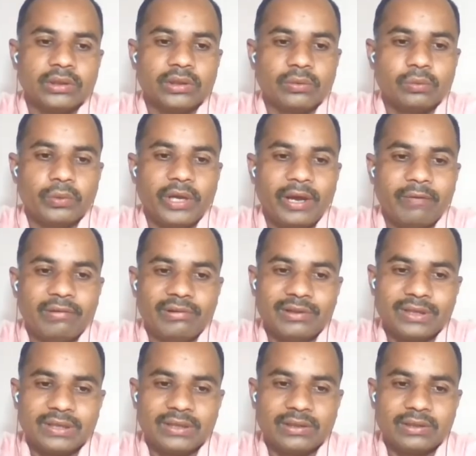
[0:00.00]
Then we have a
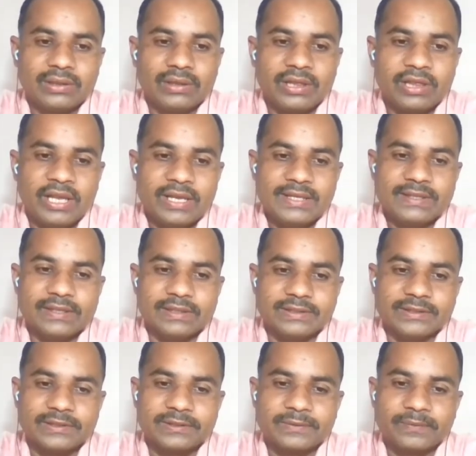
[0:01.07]

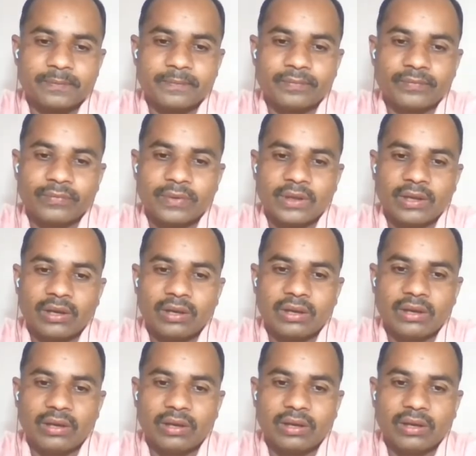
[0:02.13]
thesis,
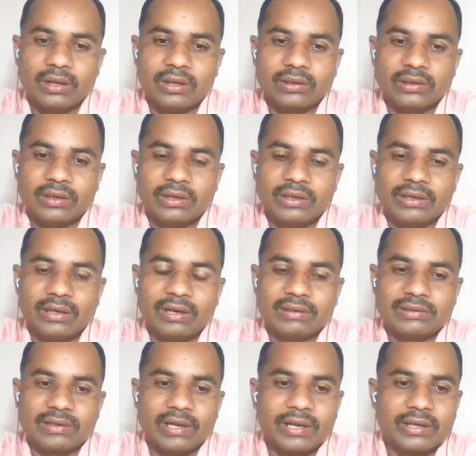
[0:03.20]
and
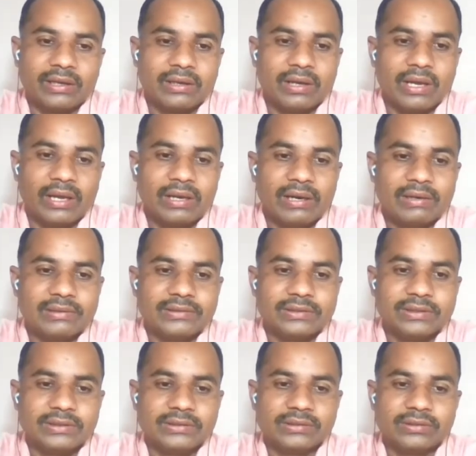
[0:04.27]
it's like
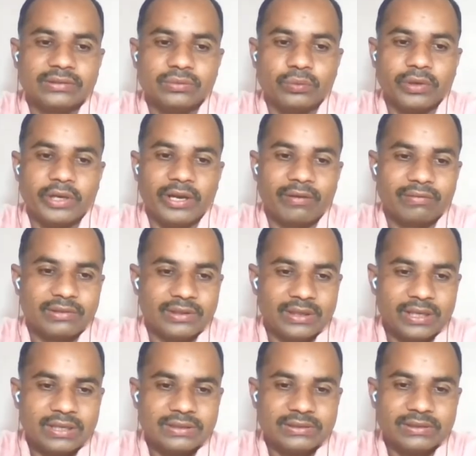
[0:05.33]
analysis. We have
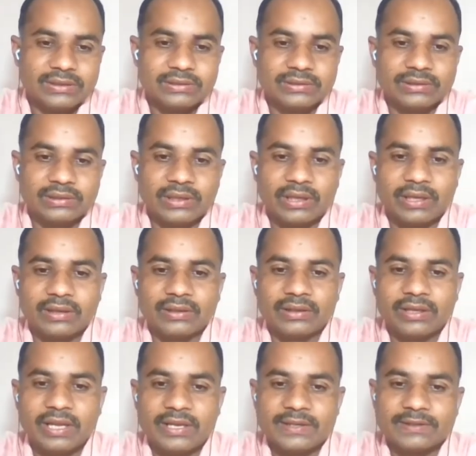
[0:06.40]
thesis
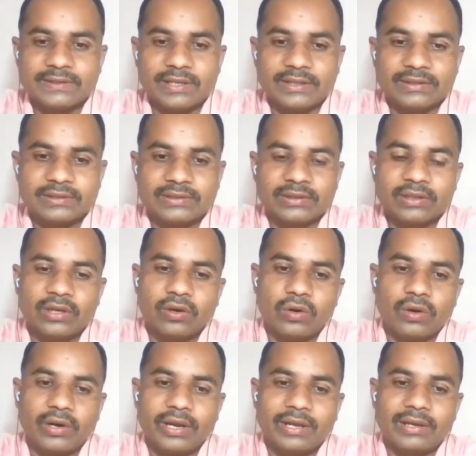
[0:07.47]
and thesis
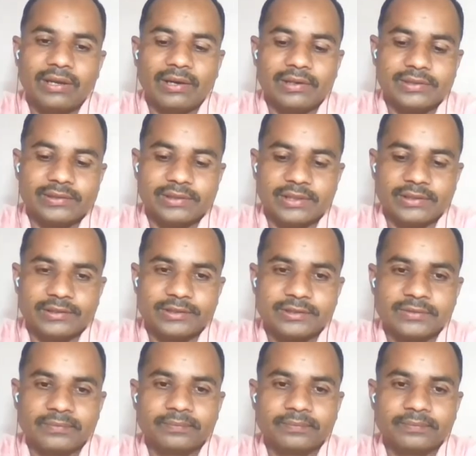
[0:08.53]
or analysis.